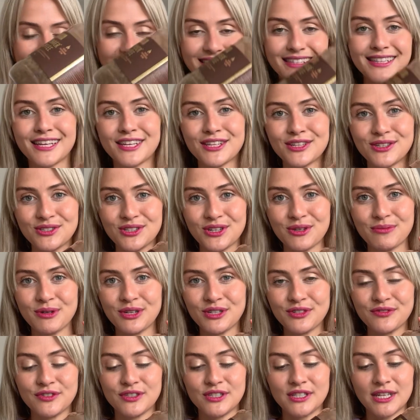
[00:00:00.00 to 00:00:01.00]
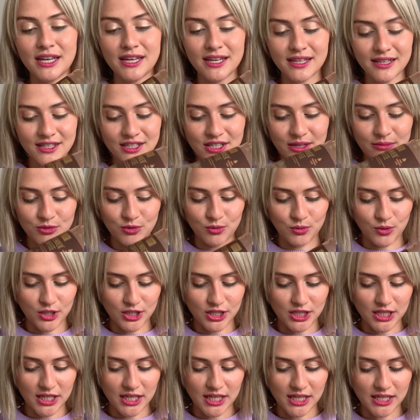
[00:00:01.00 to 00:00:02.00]
thank you so much for taking the time to watch
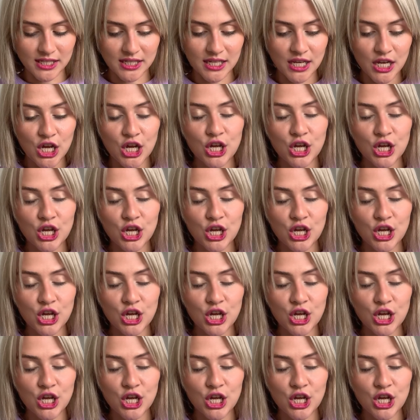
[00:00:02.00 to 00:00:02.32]
this.